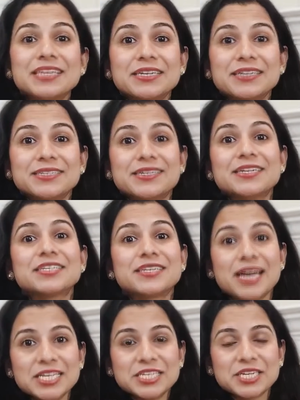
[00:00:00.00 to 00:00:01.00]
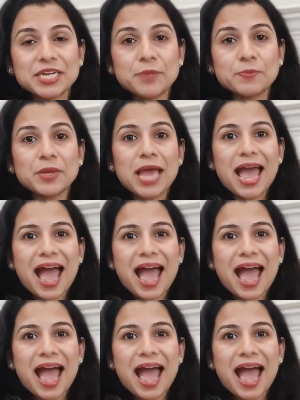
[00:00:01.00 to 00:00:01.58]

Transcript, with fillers: generated transcript